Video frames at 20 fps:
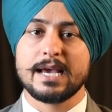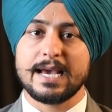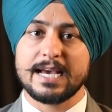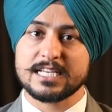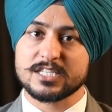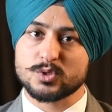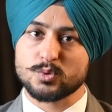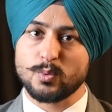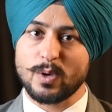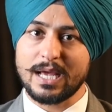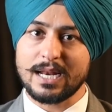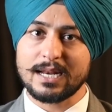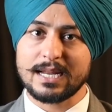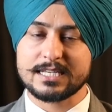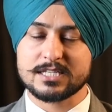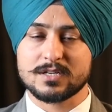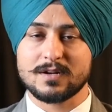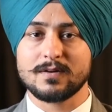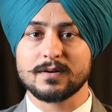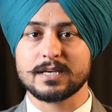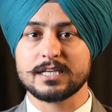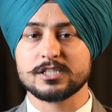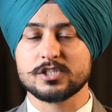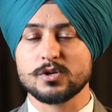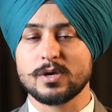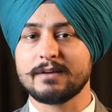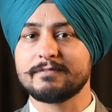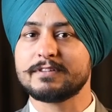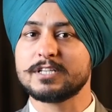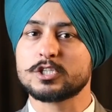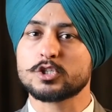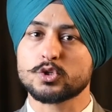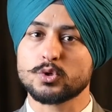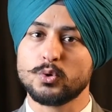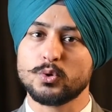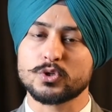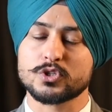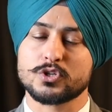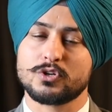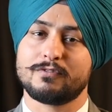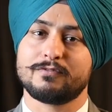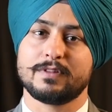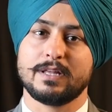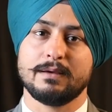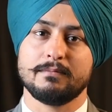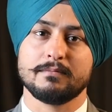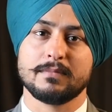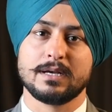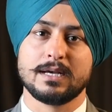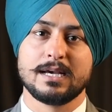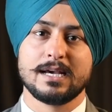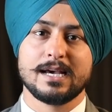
as well, as long as you have the source of them.